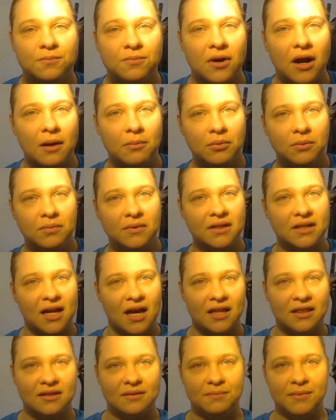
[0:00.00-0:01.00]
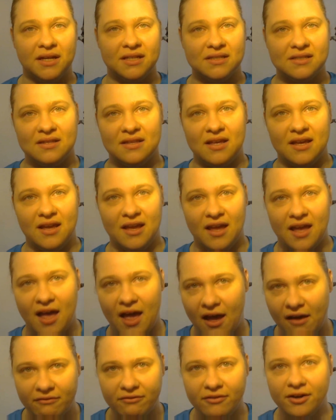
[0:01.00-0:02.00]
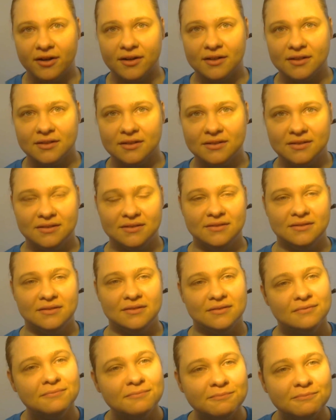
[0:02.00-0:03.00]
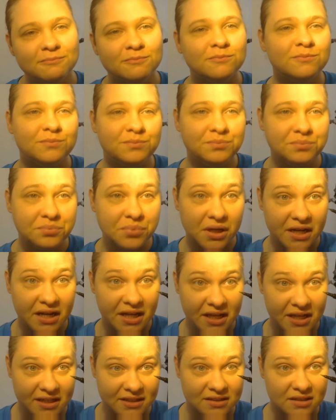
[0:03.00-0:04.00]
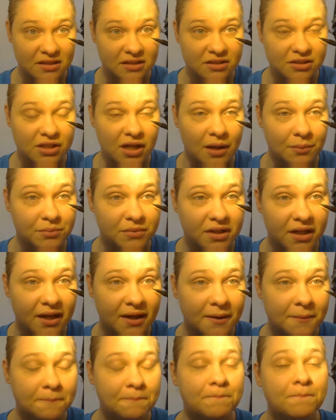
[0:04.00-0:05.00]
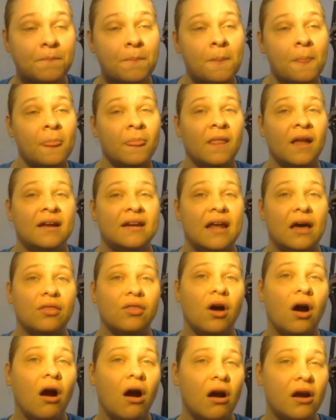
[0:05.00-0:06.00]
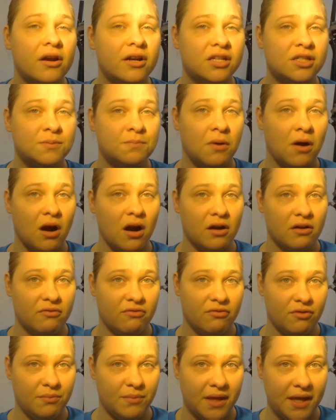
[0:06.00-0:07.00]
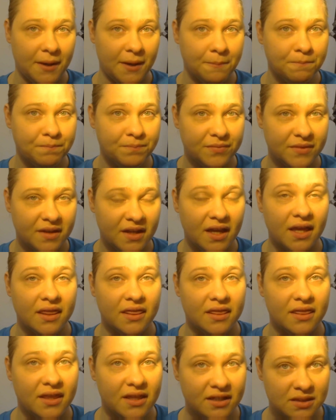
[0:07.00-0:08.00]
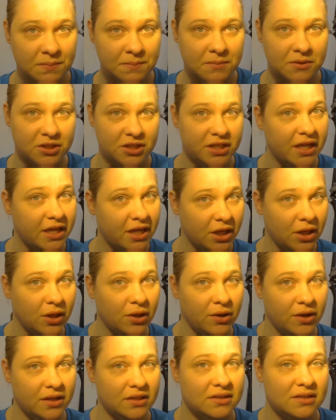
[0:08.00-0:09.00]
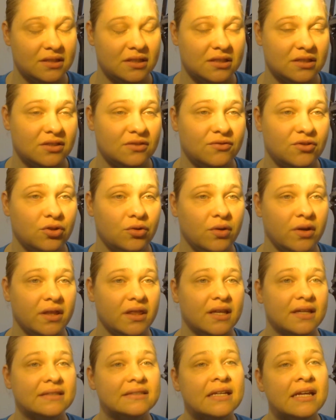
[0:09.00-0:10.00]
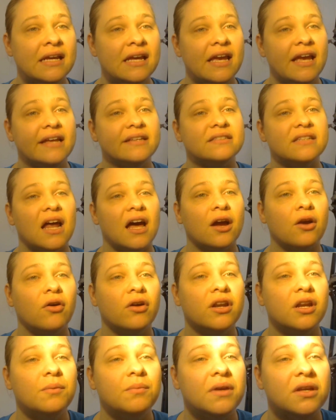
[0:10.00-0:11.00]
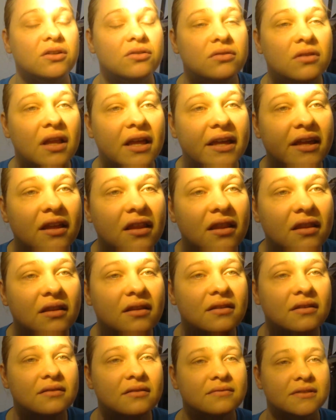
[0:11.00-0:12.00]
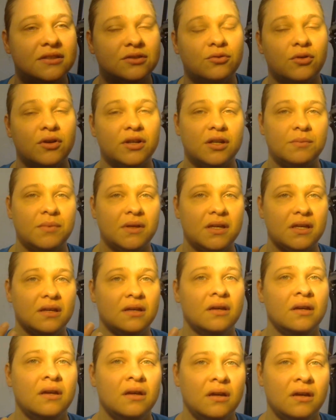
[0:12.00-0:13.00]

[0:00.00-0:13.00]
probably not the best thing ever, but it gets the job done. Now the hardest part for me in this particular instance of doing this is going to be